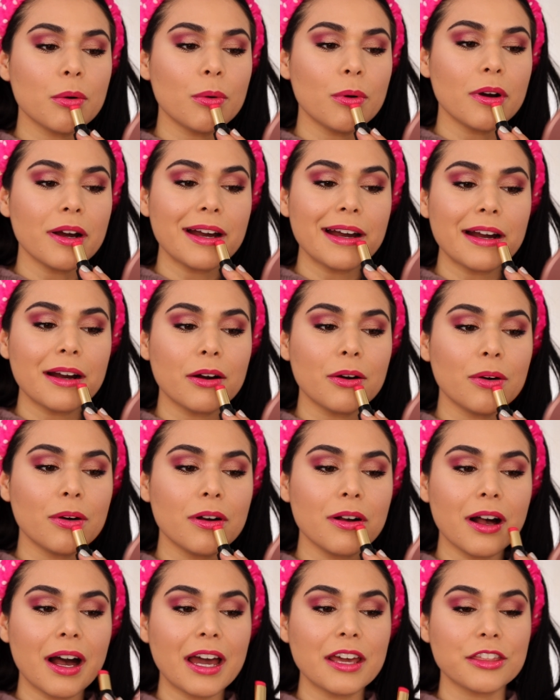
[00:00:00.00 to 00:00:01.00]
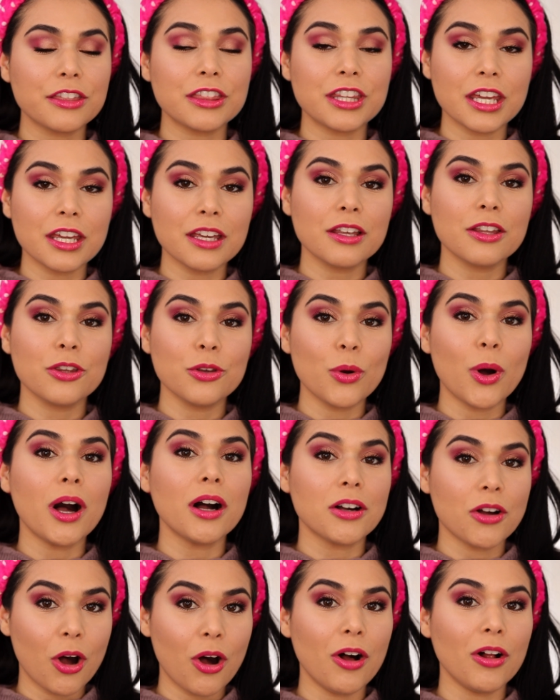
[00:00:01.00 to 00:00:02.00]
wow, I think you
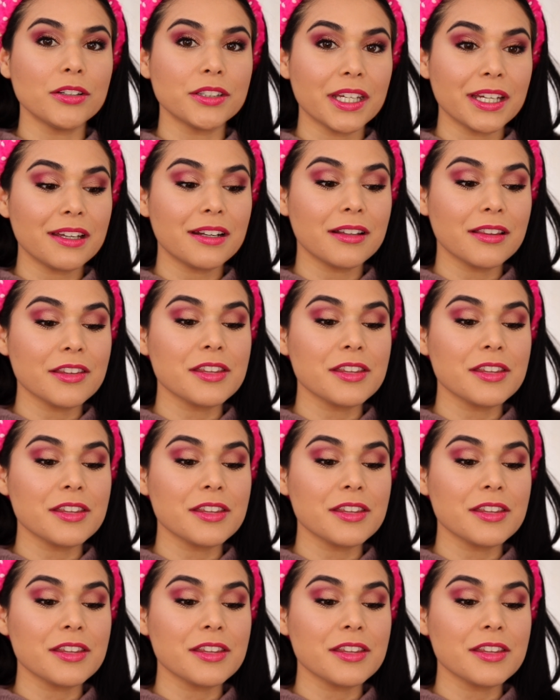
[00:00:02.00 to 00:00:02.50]
all called it.